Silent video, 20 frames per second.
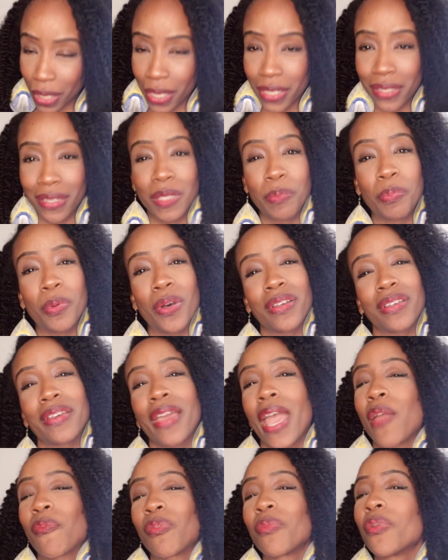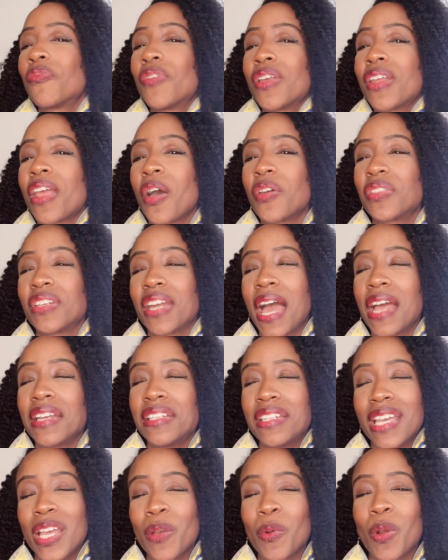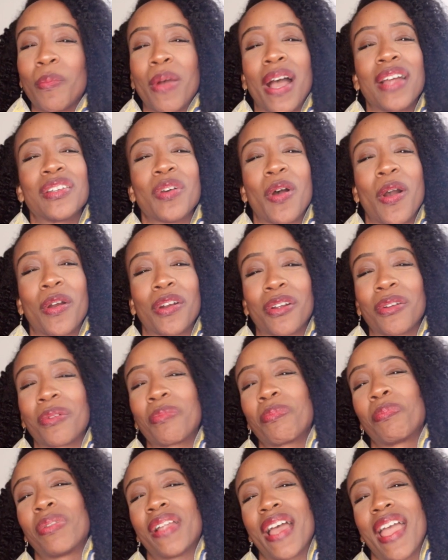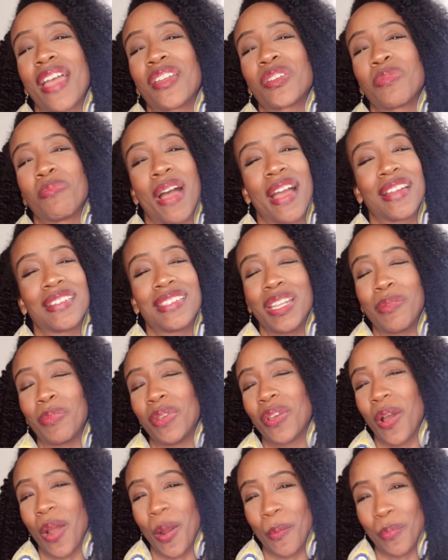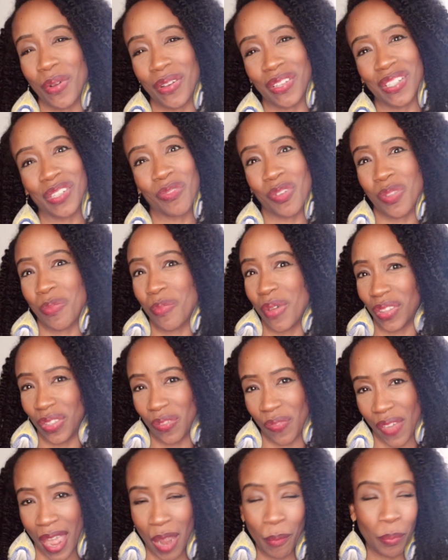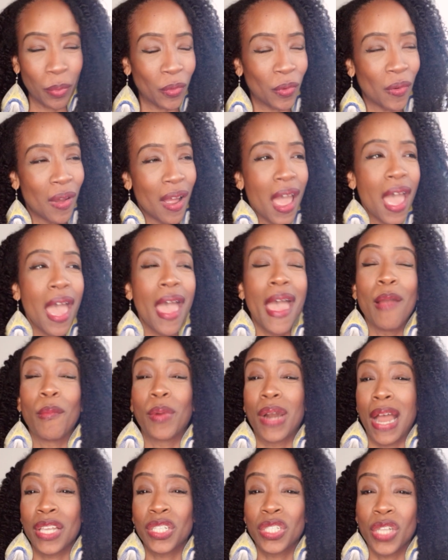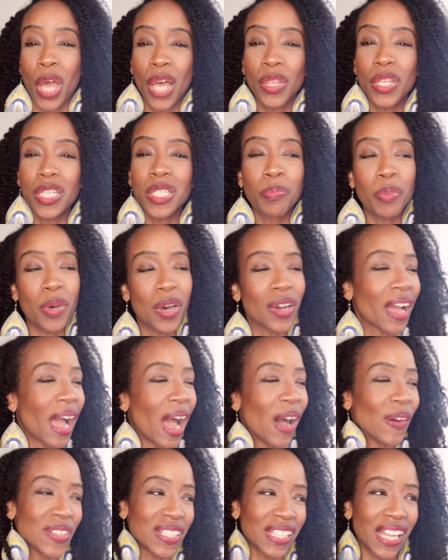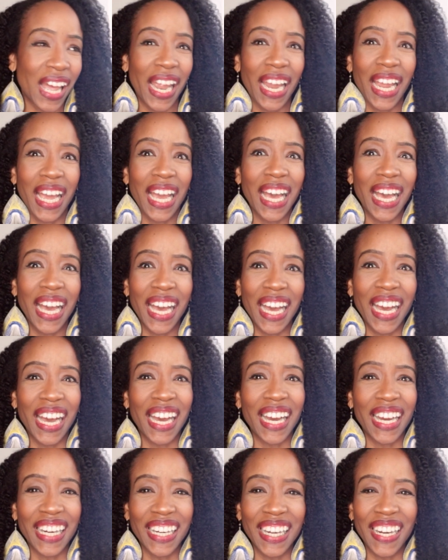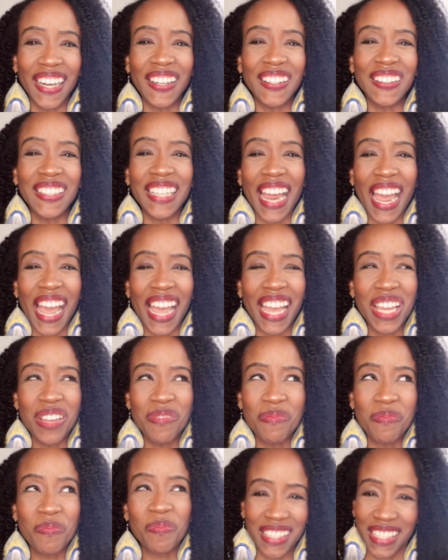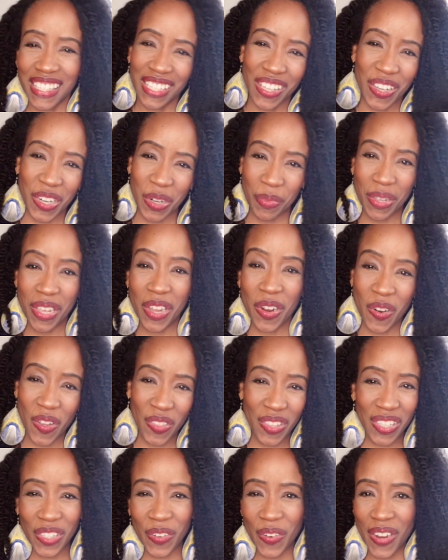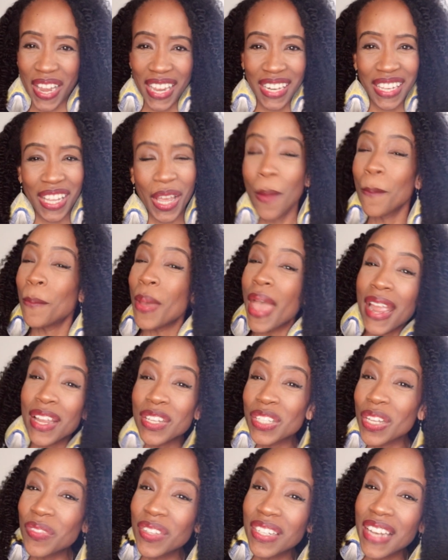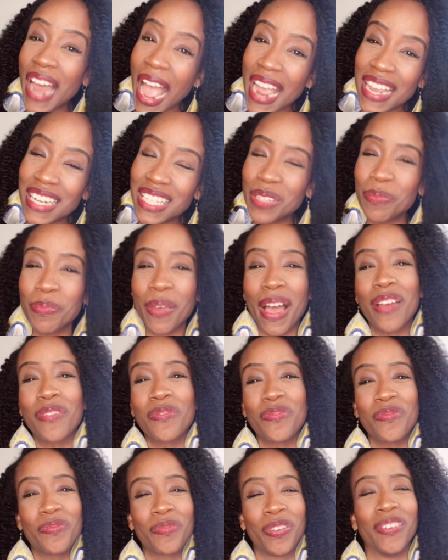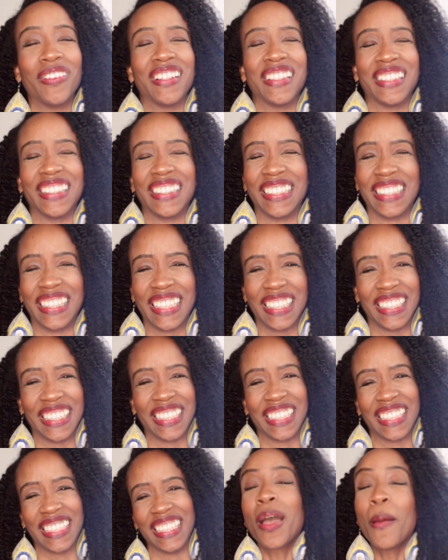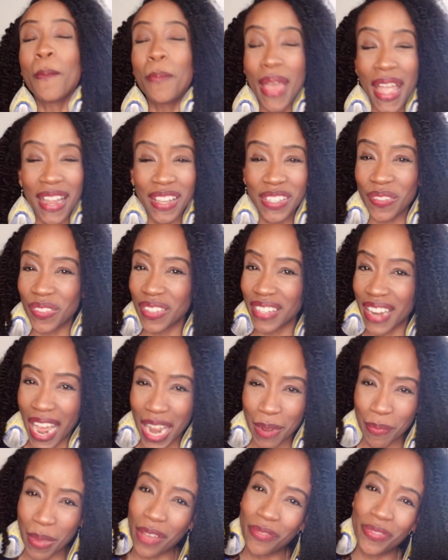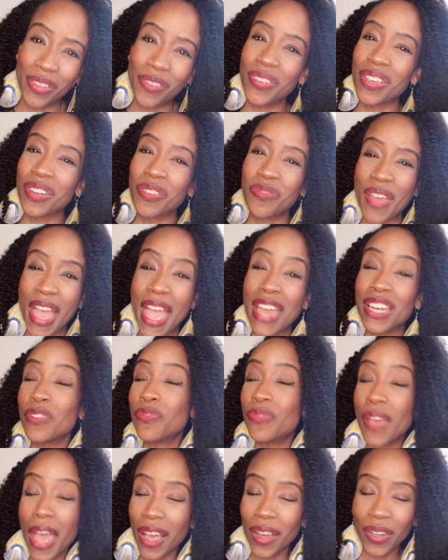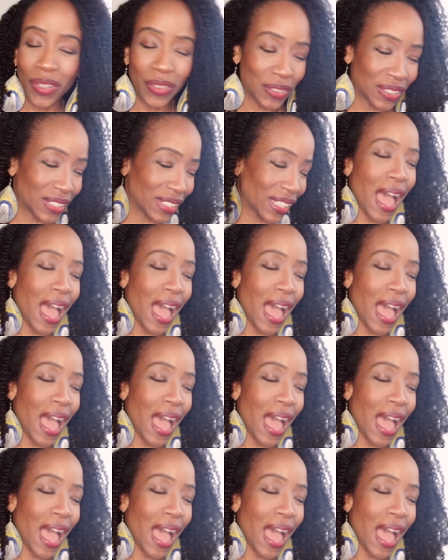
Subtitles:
because this book came from a video that I did where my daughter planned my TBR books for the month of April. And when I saw this book, I was like, okay. It's gonna be here on the screen. Companions of the Night by Companions of the Night by Vivian Van Velde.